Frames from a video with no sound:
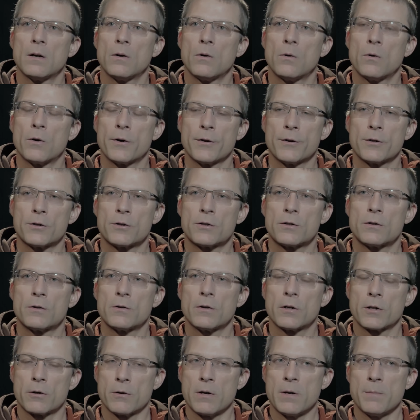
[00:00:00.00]
or the
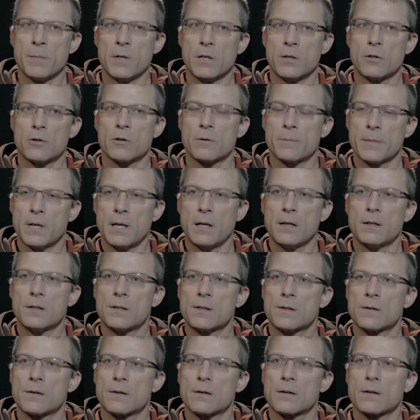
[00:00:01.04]
agreement terminates.